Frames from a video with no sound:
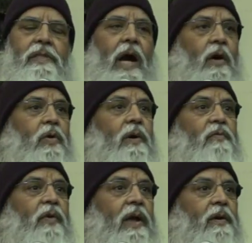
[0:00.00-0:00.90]
How
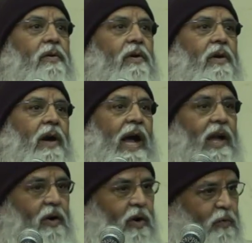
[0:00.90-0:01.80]
come five? I
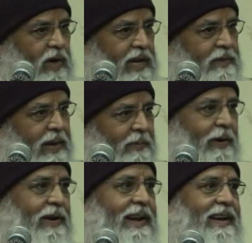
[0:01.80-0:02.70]
have got one in my pocket.